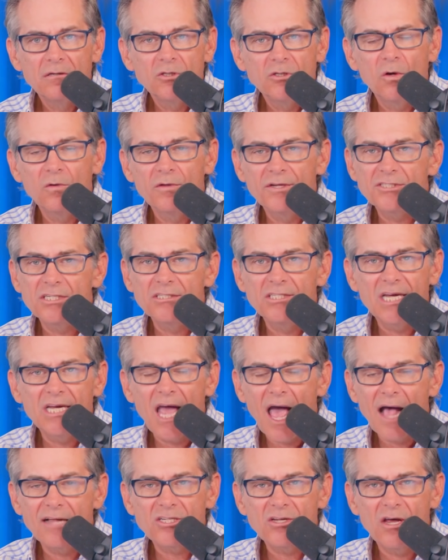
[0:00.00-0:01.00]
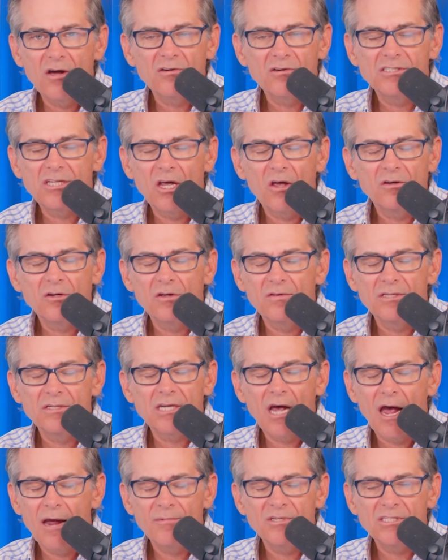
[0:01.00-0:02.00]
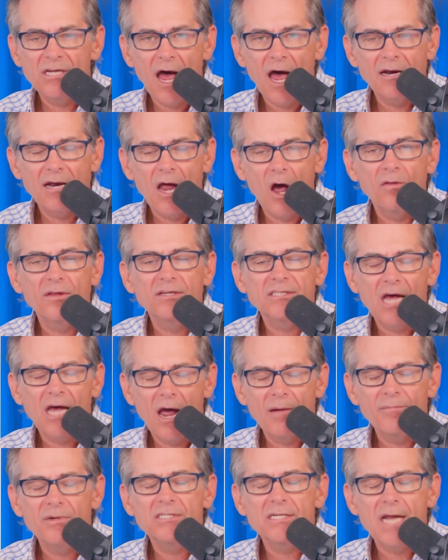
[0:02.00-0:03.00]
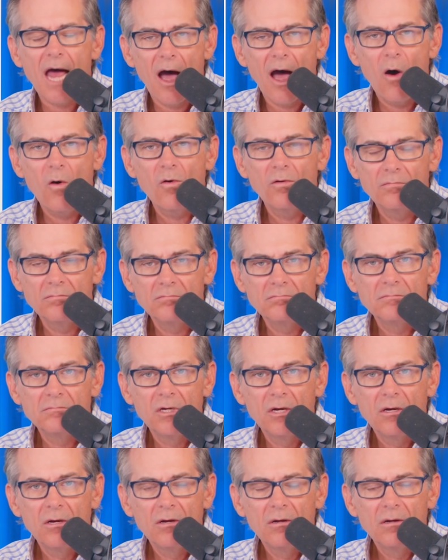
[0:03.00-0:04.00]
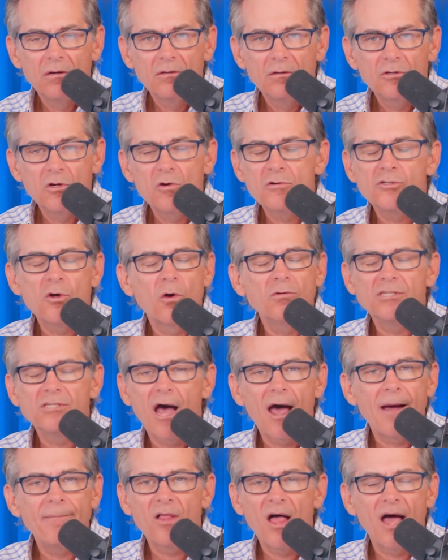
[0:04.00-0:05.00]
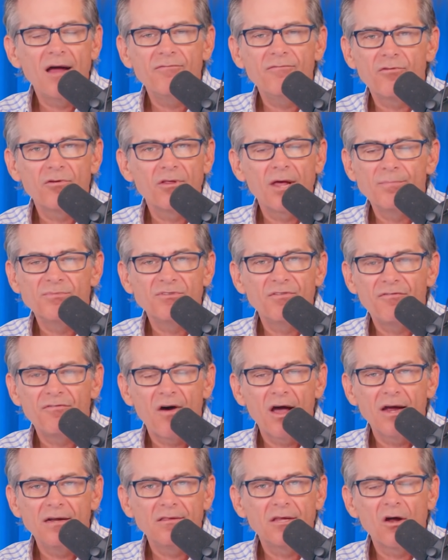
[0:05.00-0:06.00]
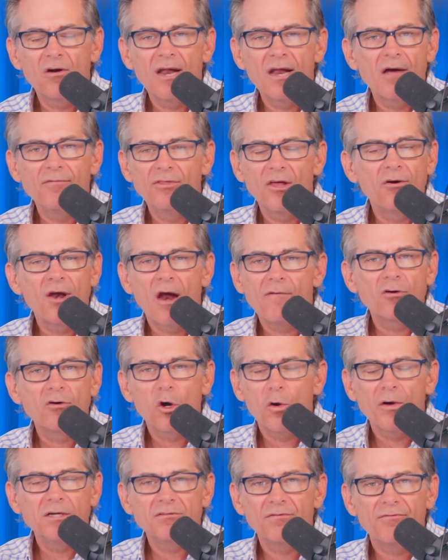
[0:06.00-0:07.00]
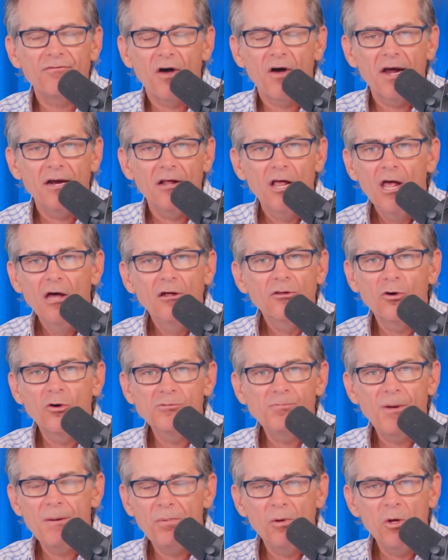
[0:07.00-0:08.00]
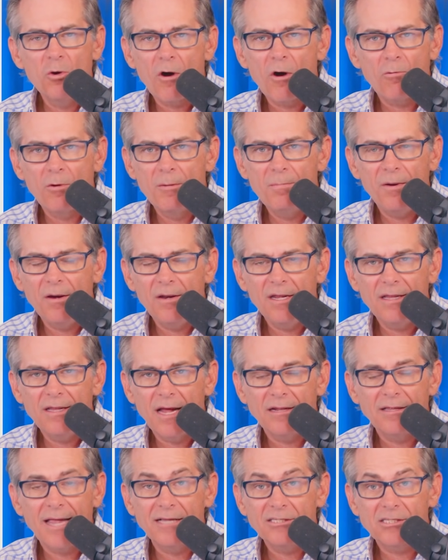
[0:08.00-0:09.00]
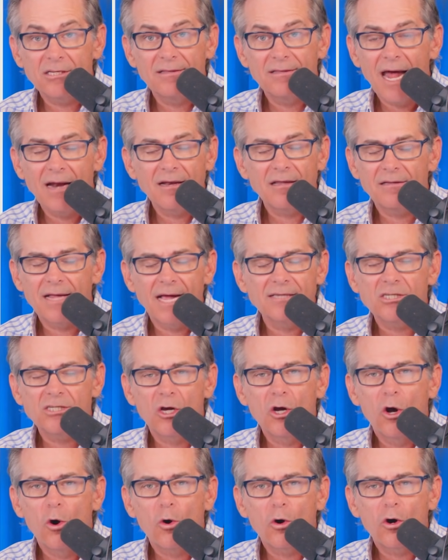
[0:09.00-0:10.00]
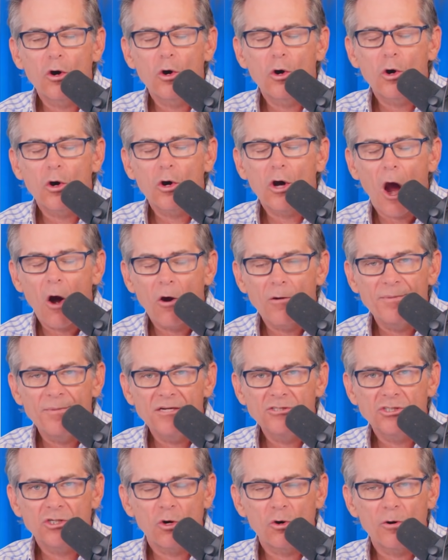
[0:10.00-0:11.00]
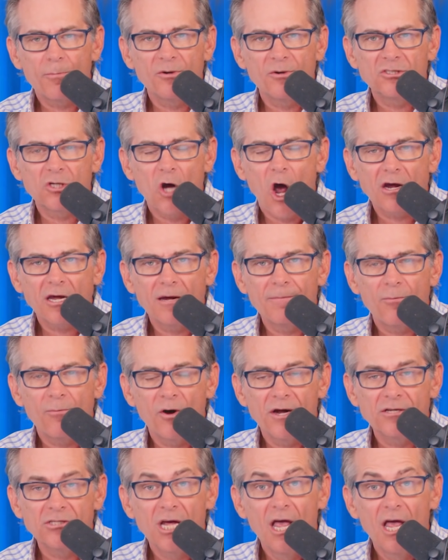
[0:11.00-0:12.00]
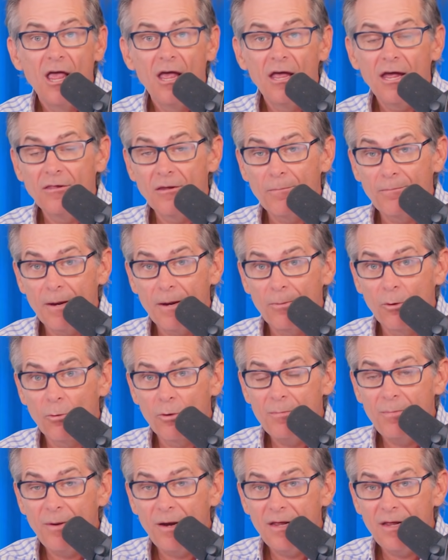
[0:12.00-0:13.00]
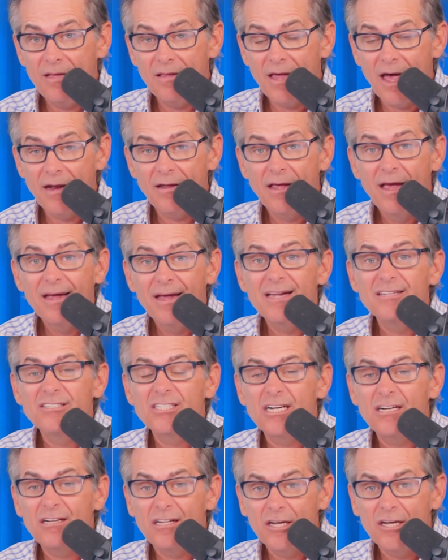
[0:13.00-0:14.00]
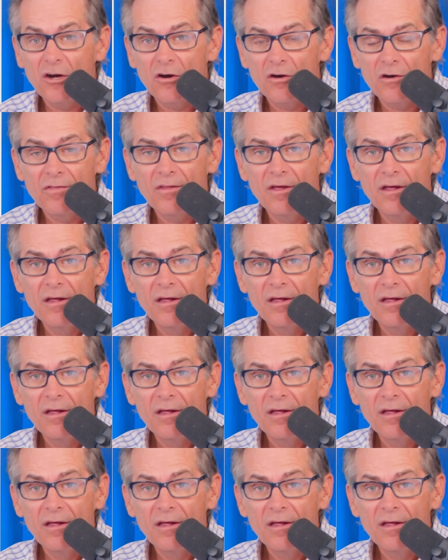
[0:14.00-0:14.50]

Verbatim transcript: Don't listen to gaslighters telling you the time is not now. The time is now. There is no timeline for them to fight. They're, ne- they're never going to fight. Those people who are repeating that, that's, that, that's go- garbage corporate talking points. And the people repeating that, it's clear